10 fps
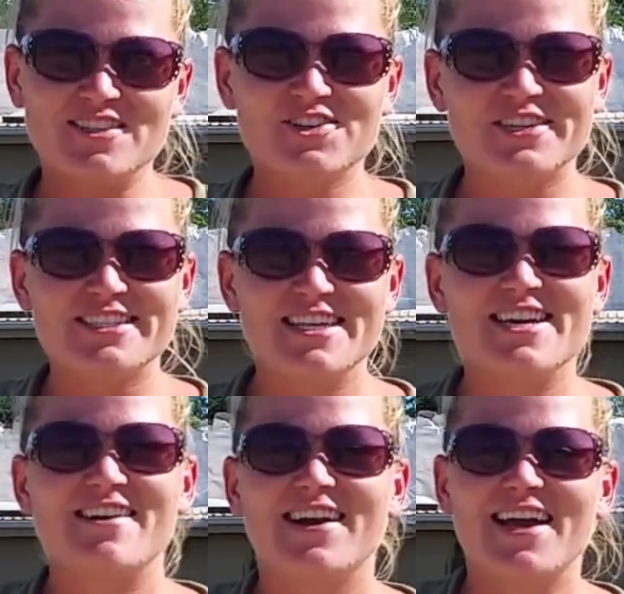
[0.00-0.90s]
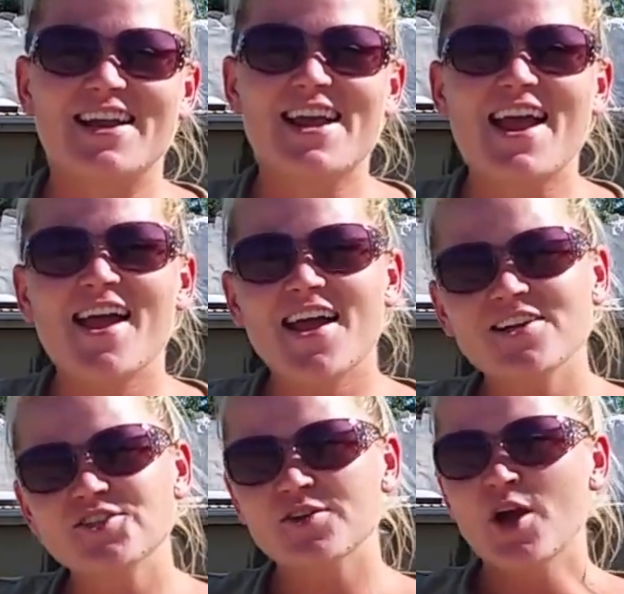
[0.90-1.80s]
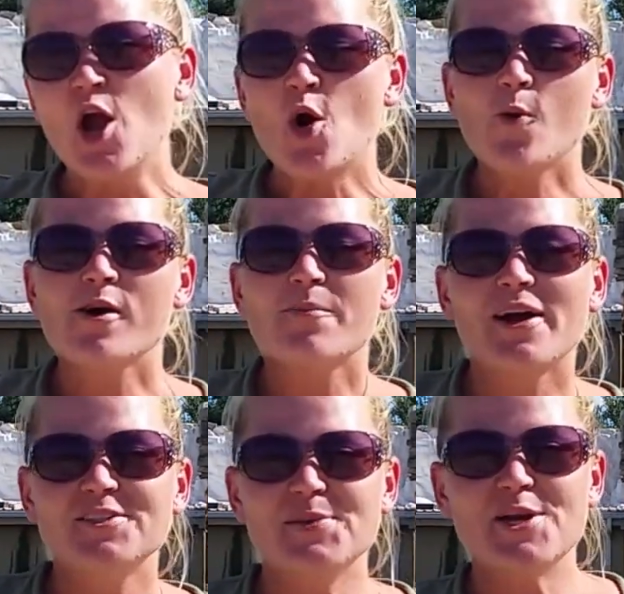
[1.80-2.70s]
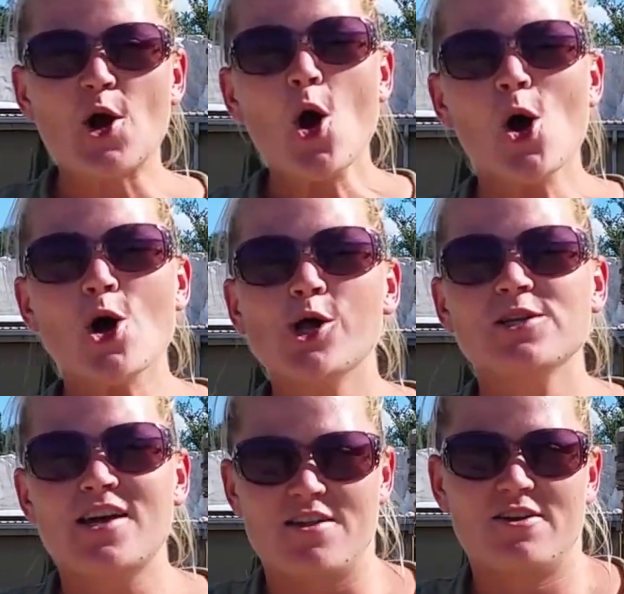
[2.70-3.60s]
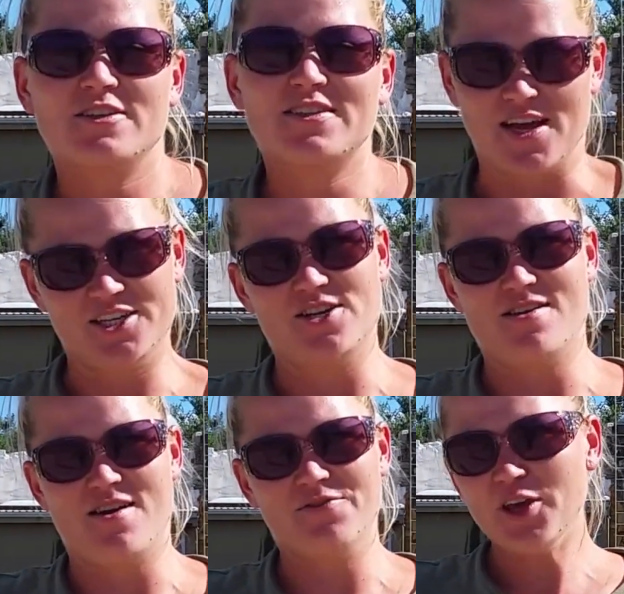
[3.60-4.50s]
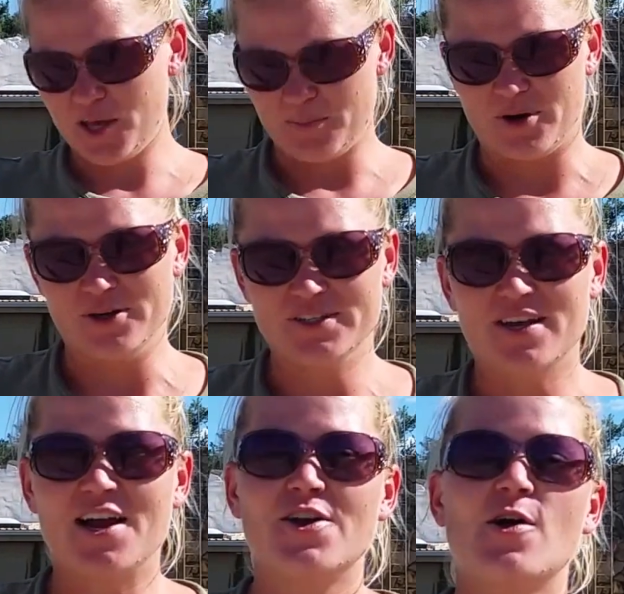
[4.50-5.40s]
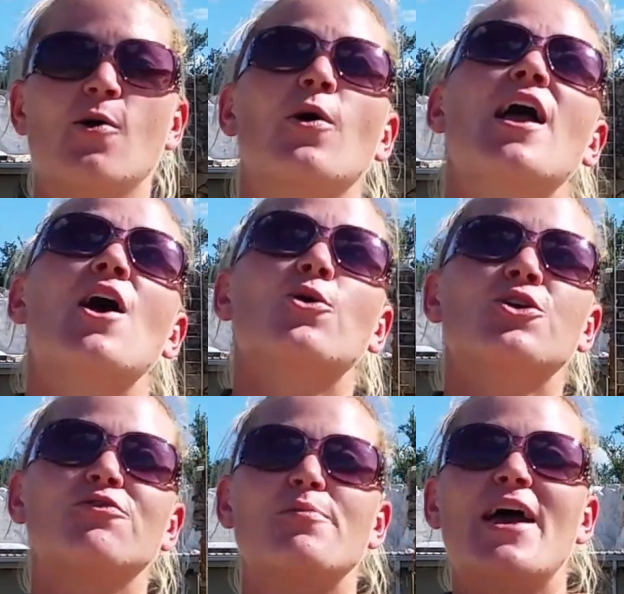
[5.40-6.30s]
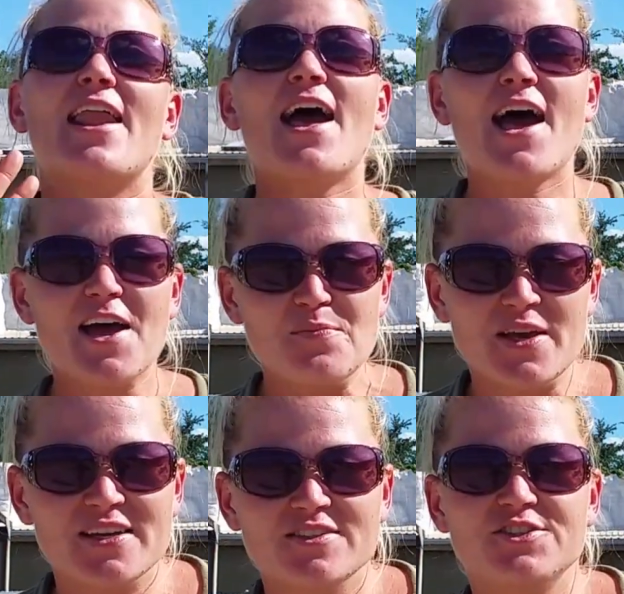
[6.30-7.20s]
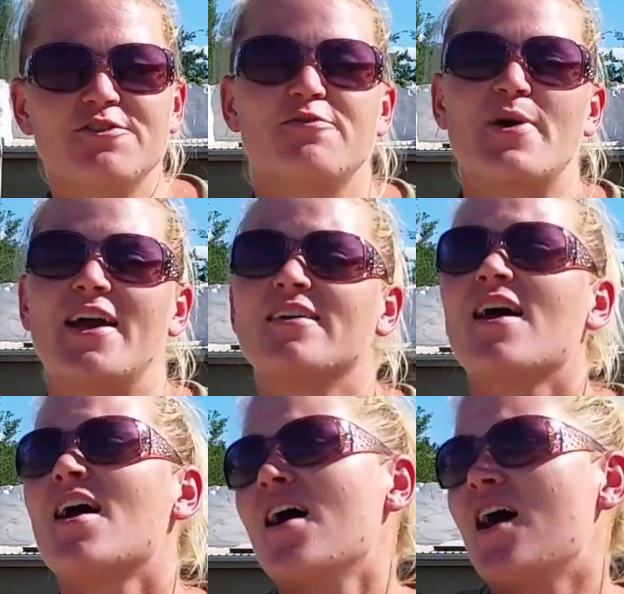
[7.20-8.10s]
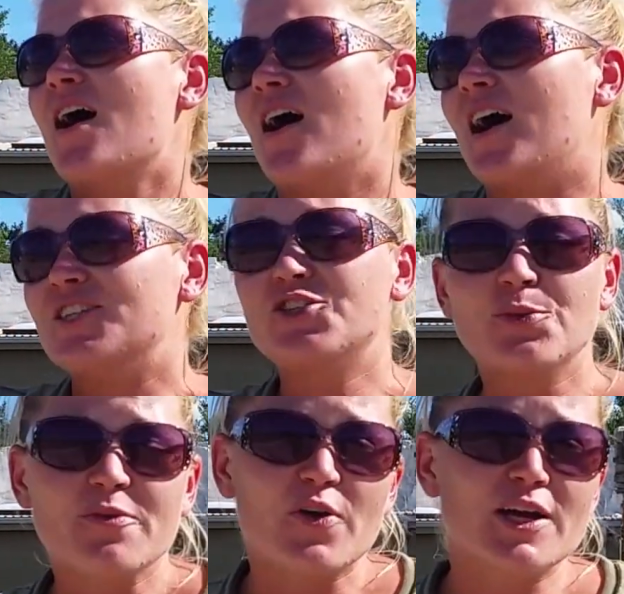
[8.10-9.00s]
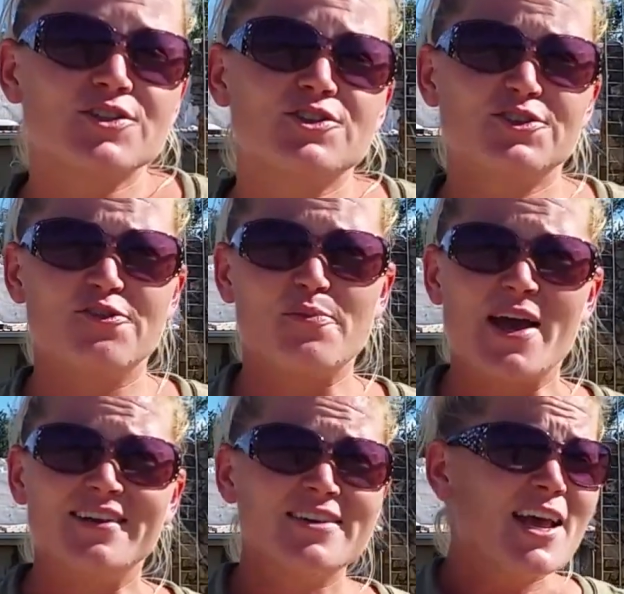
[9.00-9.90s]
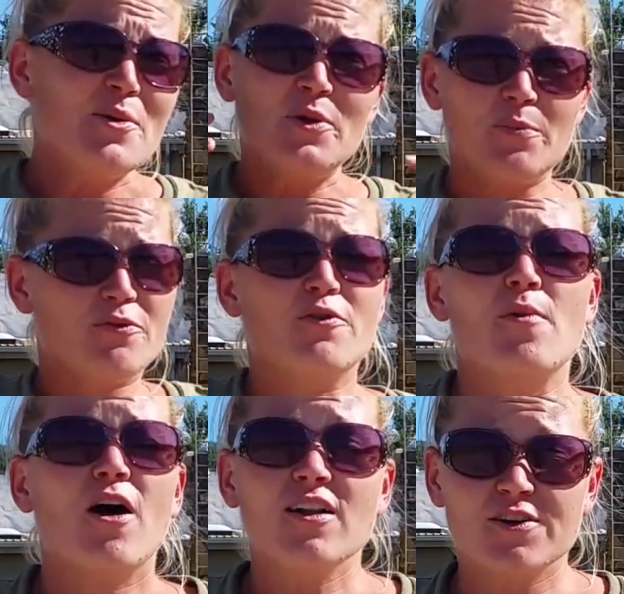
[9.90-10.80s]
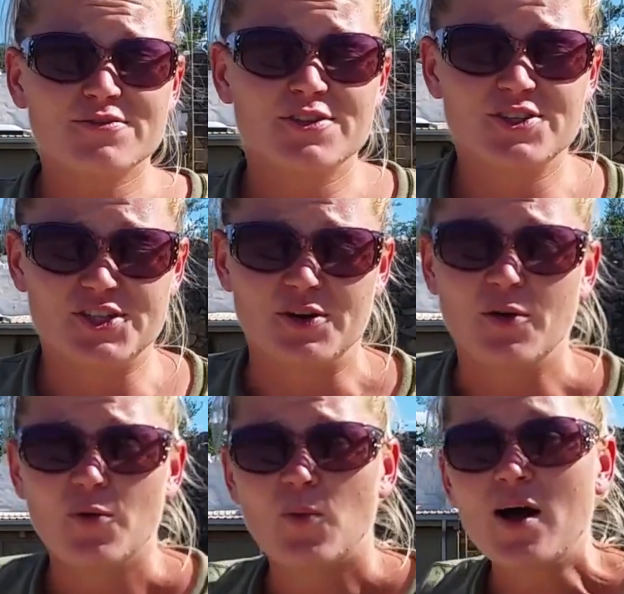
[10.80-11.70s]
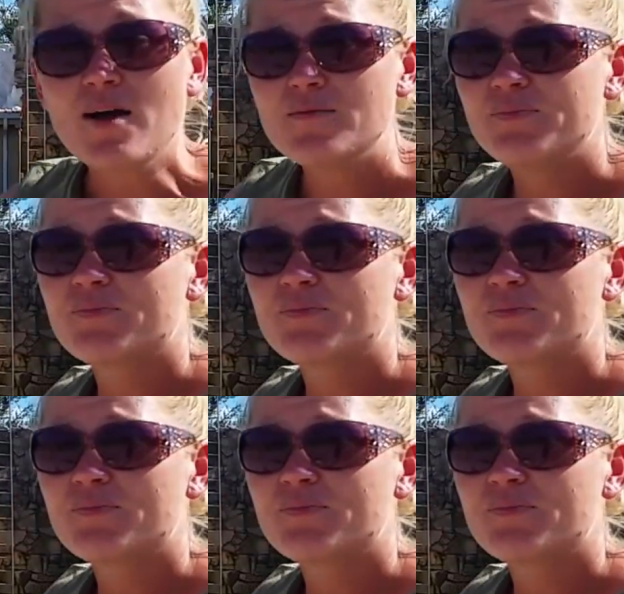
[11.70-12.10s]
friends, Krista here again, and we're about to meet a whole nother section of keepers. I know you've met admins, you've met supervisors, you've met people from all over the zoo. Well,